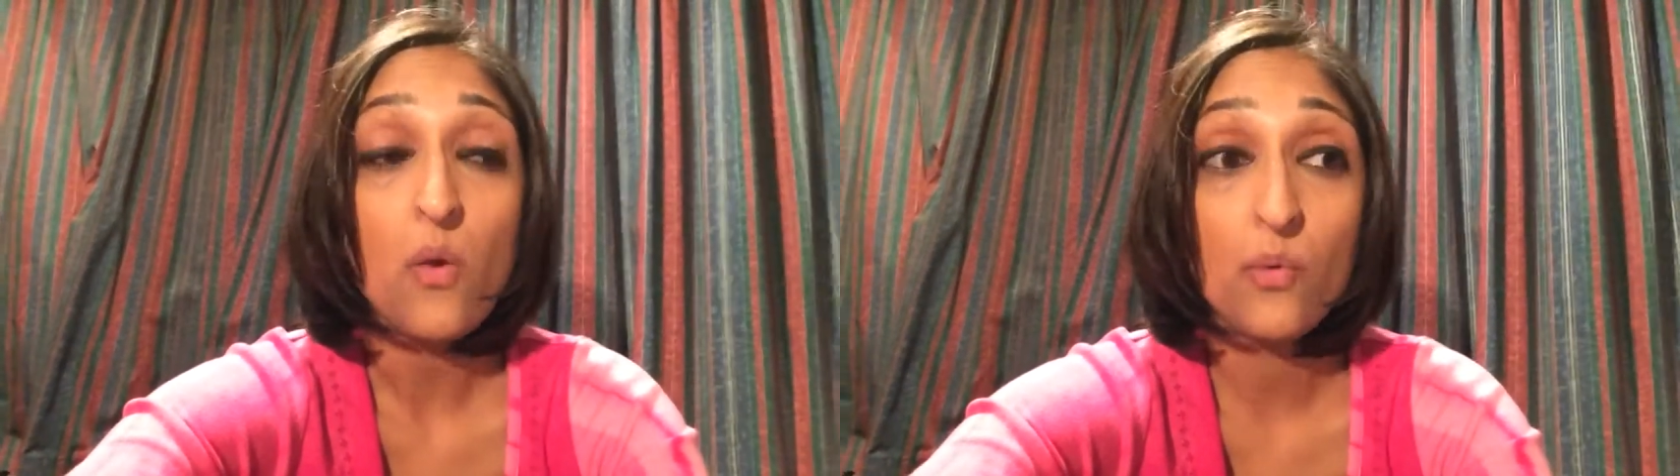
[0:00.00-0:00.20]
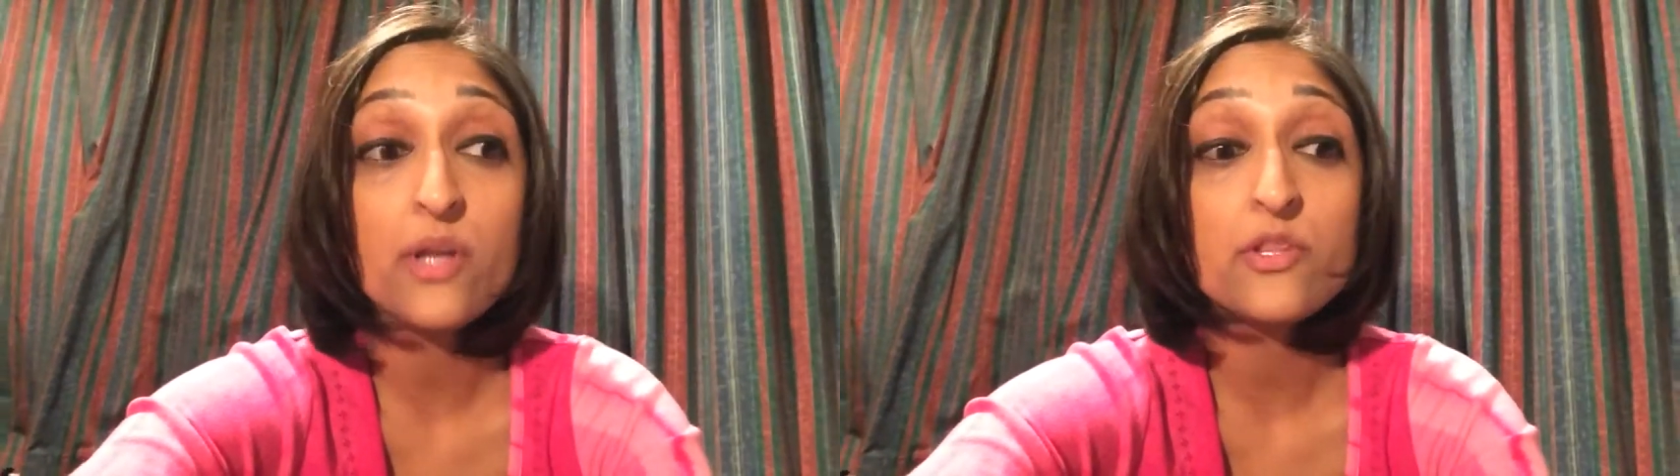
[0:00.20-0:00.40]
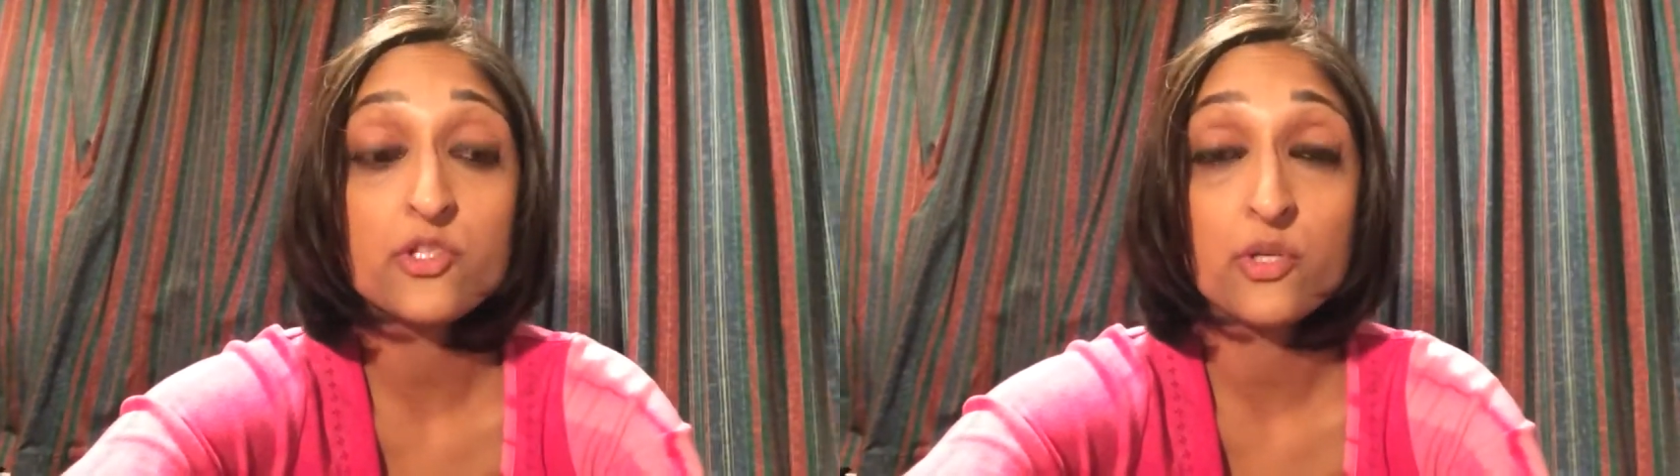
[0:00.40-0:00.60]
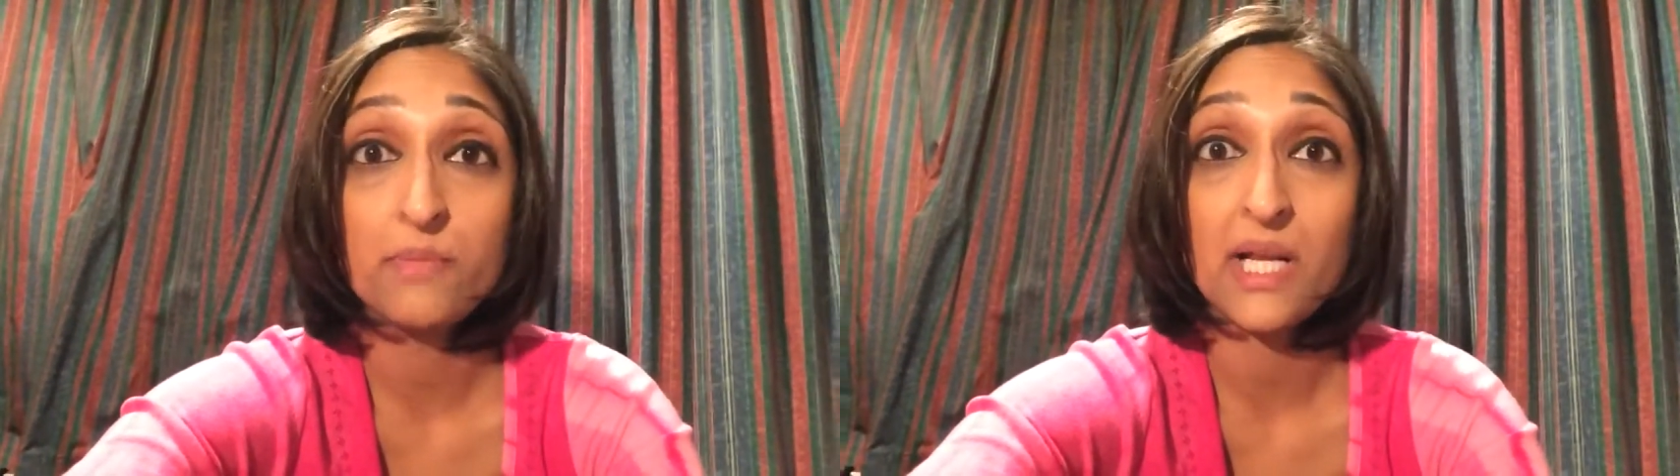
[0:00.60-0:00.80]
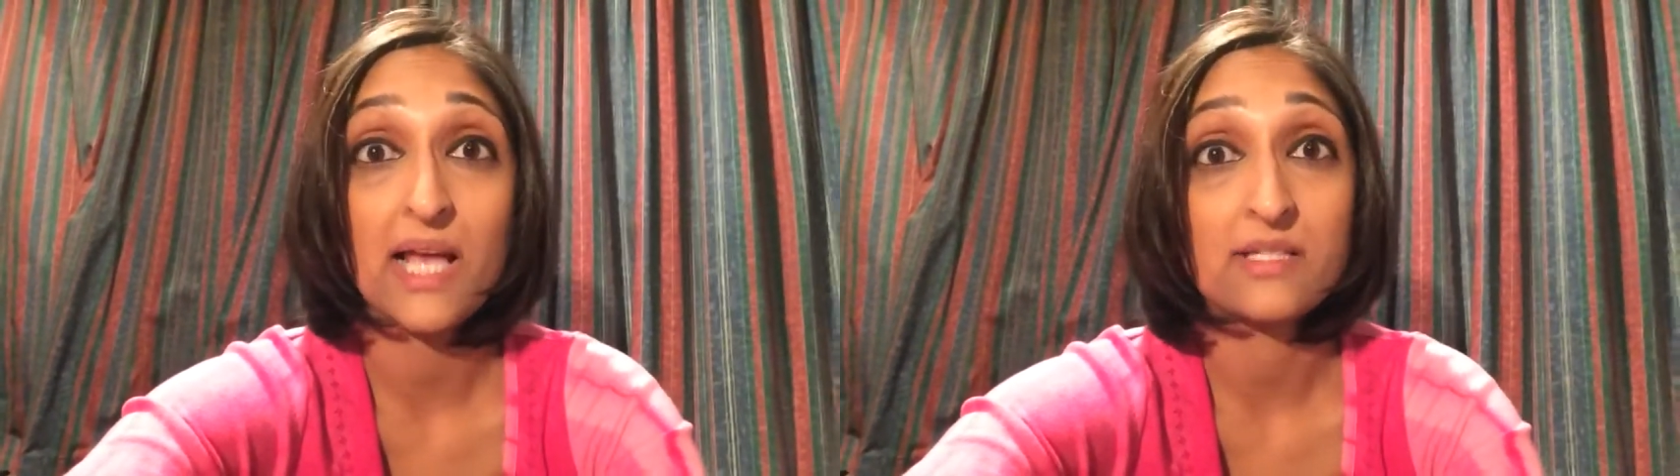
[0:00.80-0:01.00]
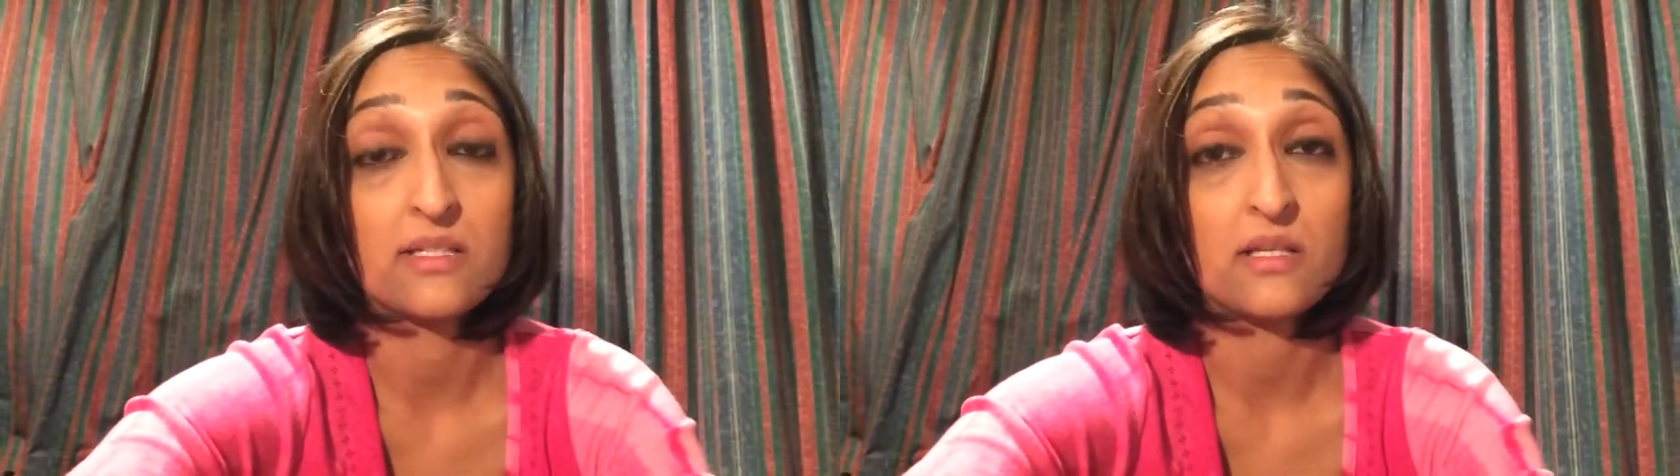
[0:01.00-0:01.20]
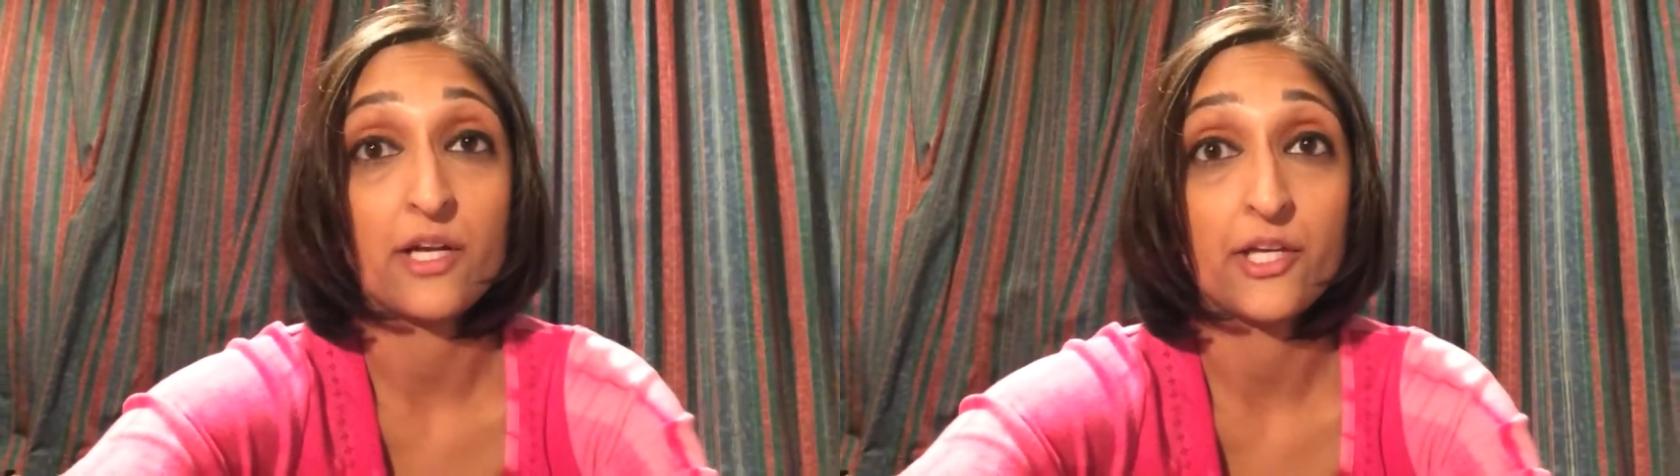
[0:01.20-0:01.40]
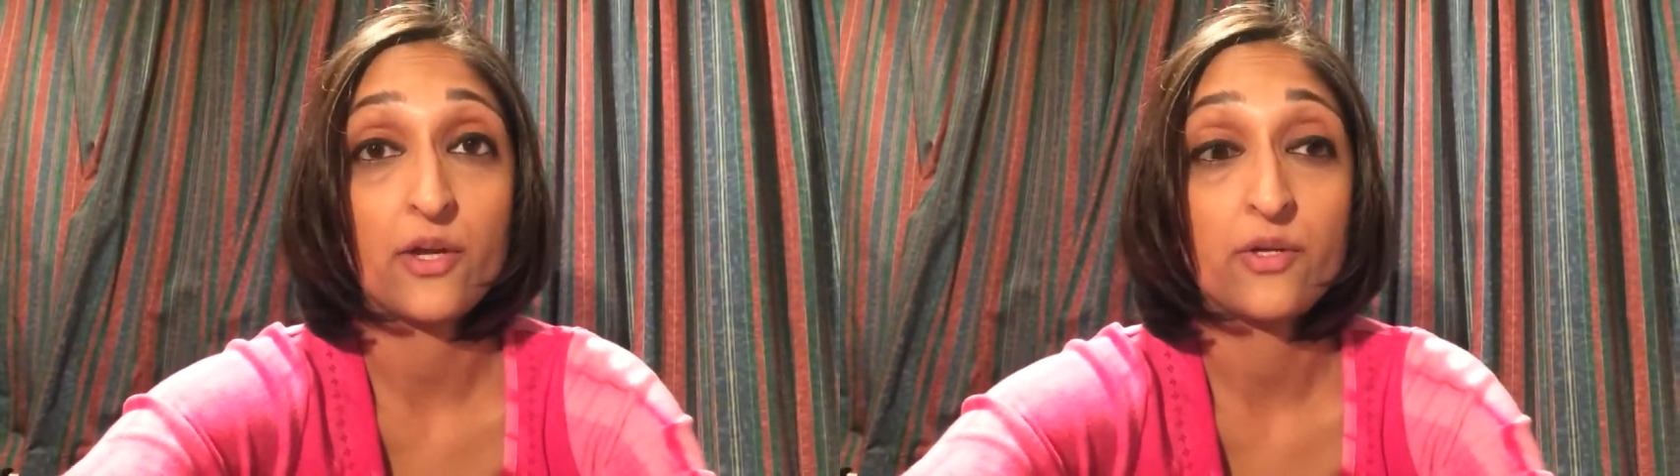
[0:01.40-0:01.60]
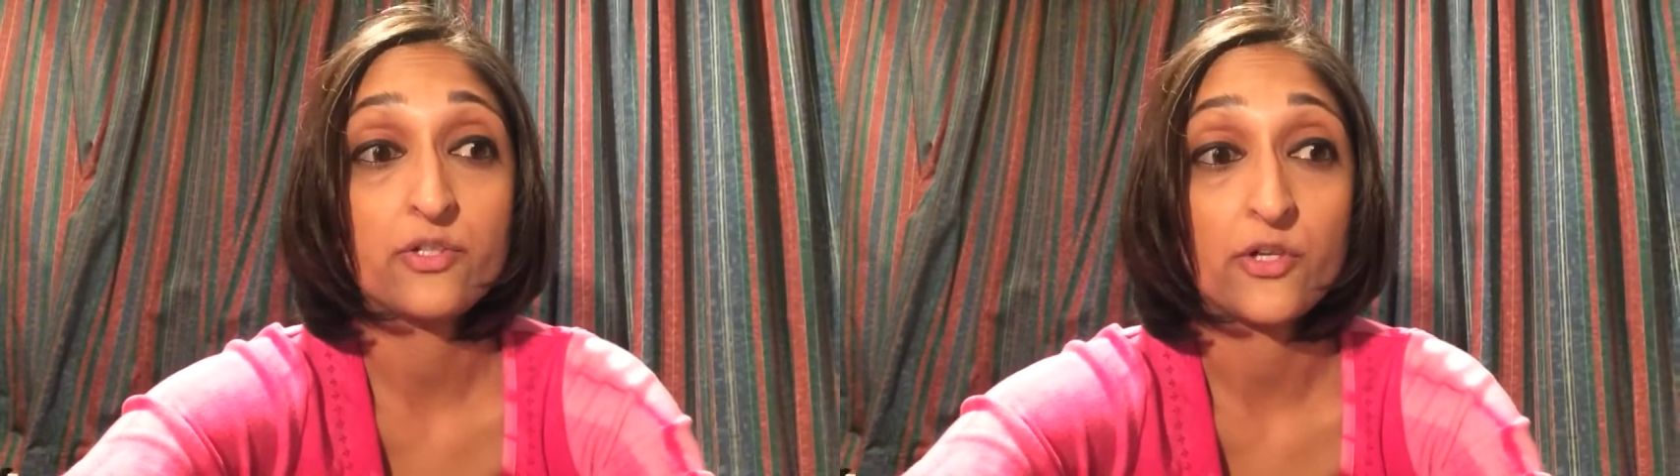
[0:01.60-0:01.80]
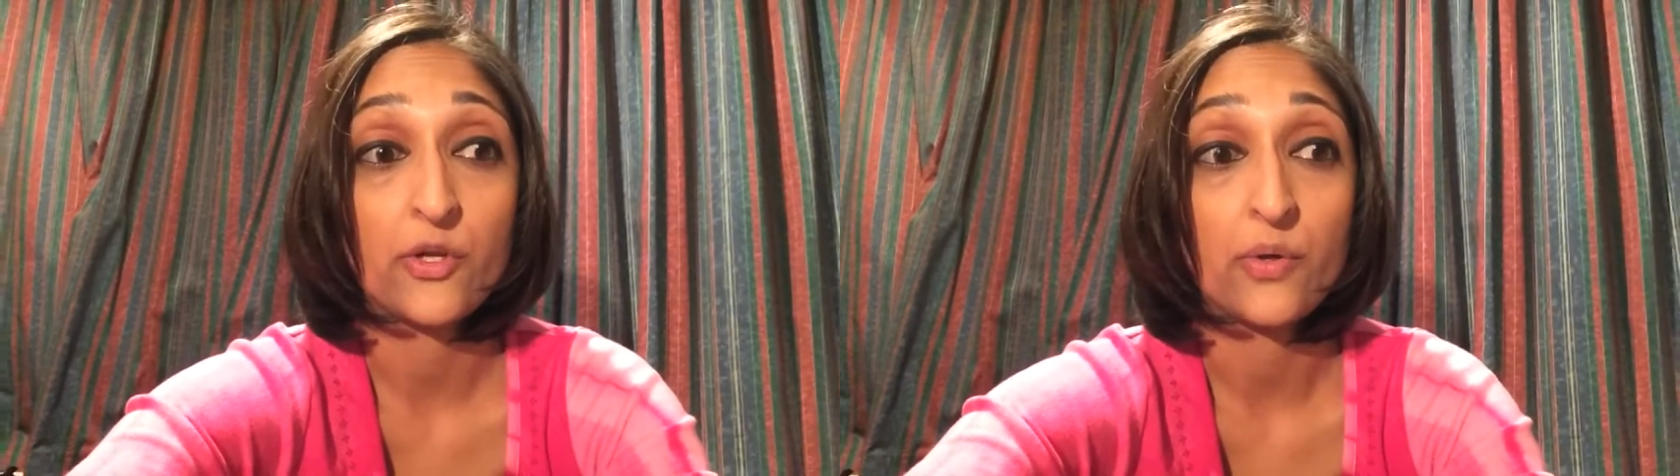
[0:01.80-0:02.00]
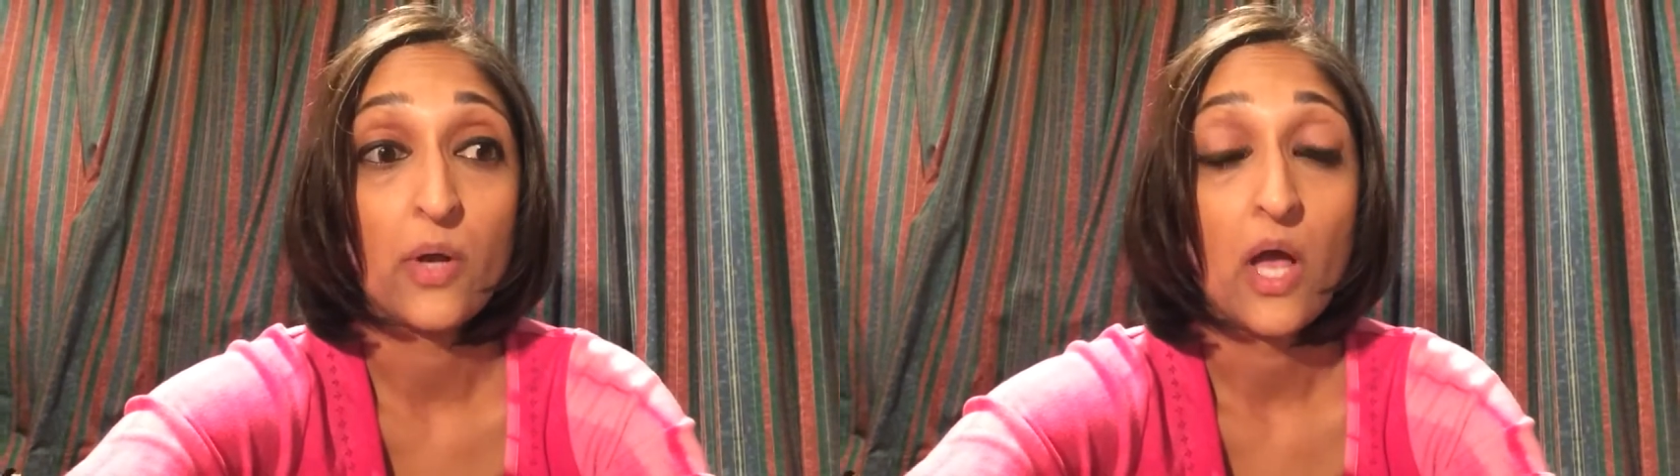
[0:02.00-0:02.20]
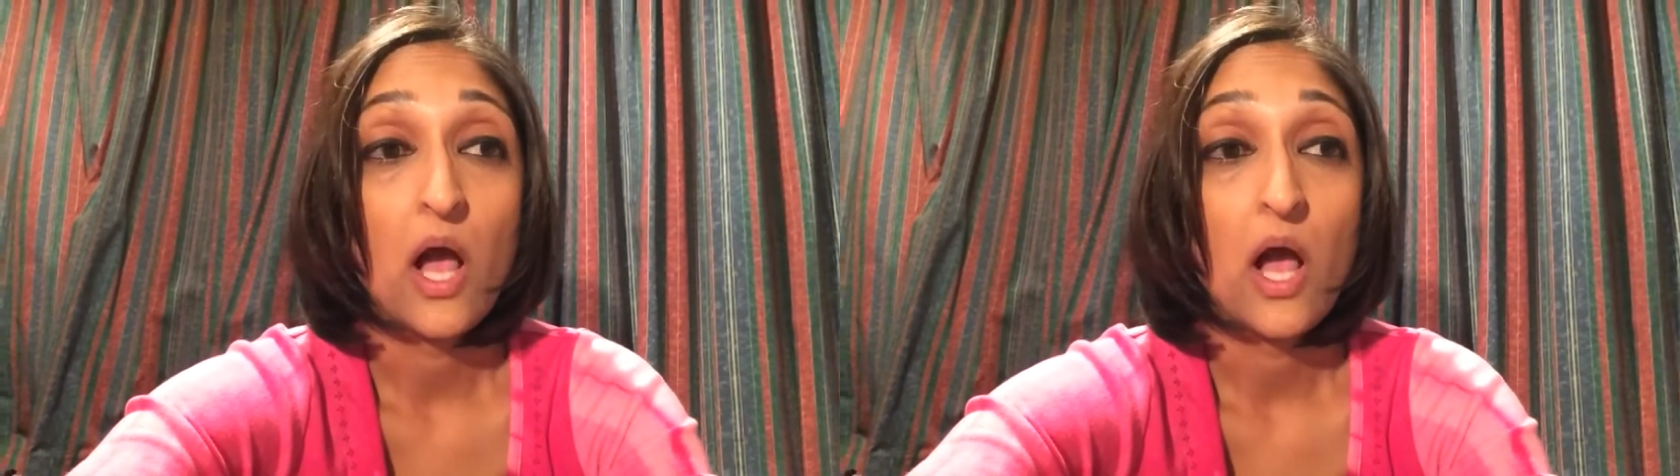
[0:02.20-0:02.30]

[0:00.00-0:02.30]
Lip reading: one of the Zumba classes that I go to,